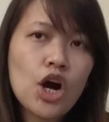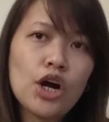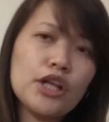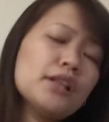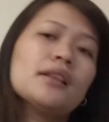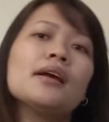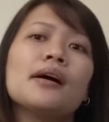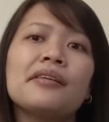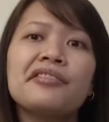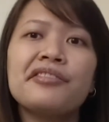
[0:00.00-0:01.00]
on
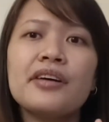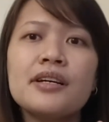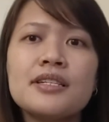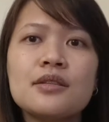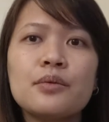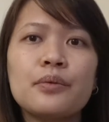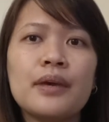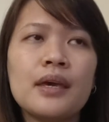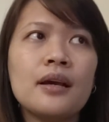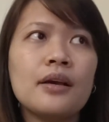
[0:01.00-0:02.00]
the first
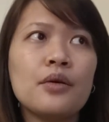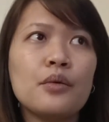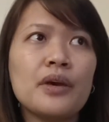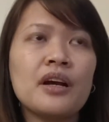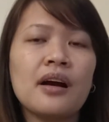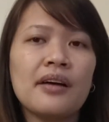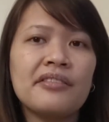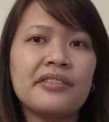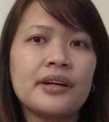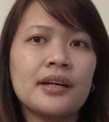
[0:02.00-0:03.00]
week, we
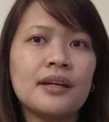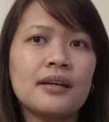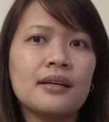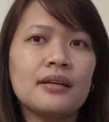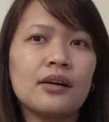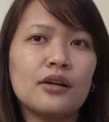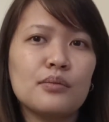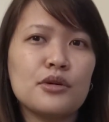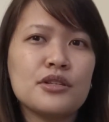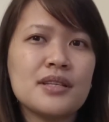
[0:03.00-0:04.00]
covered
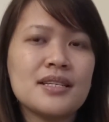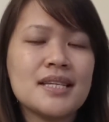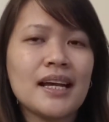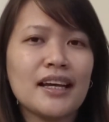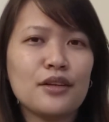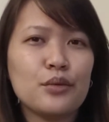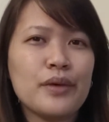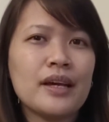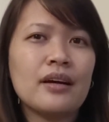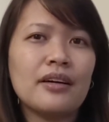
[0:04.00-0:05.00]
almost the second
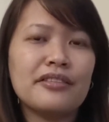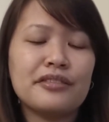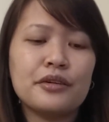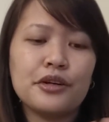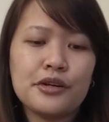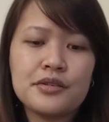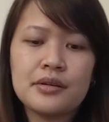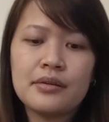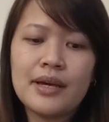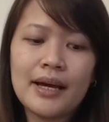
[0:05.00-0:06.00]
week of
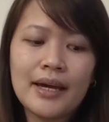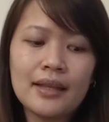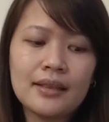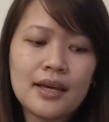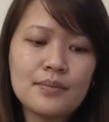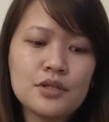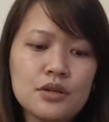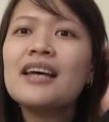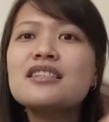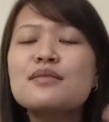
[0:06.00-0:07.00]
grocery
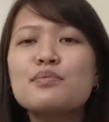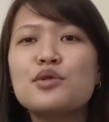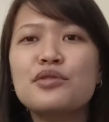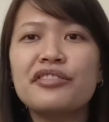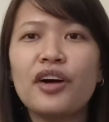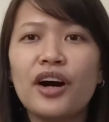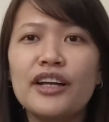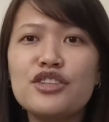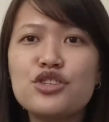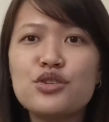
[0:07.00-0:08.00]
items. Let's move
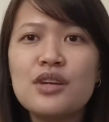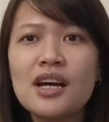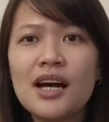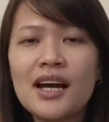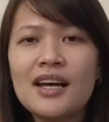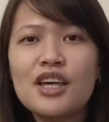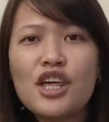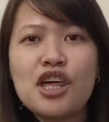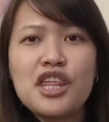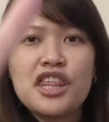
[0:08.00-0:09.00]
on to the
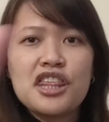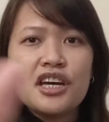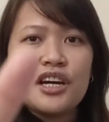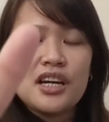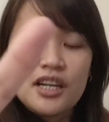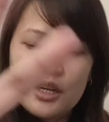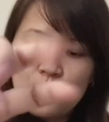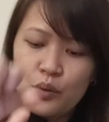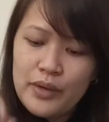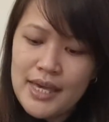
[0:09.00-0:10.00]
third
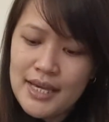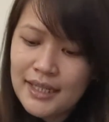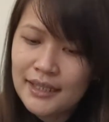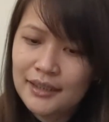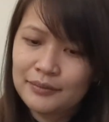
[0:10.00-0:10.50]
week.